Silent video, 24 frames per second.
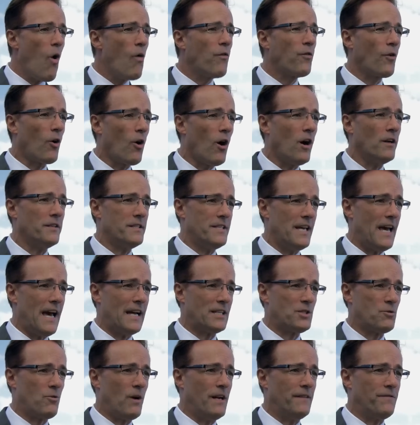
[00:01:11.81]
overall
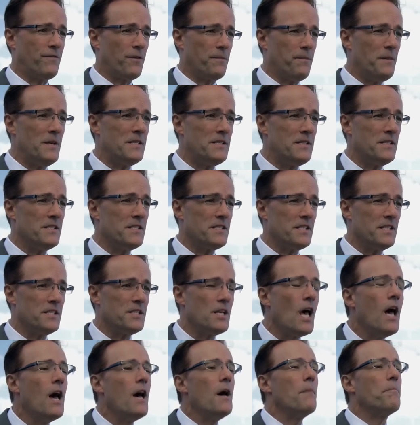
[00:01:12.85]
tax rate for
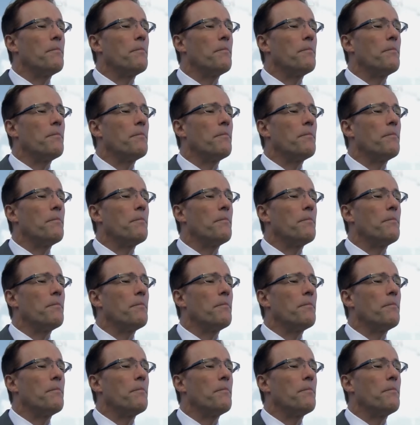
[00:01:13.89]
businesses,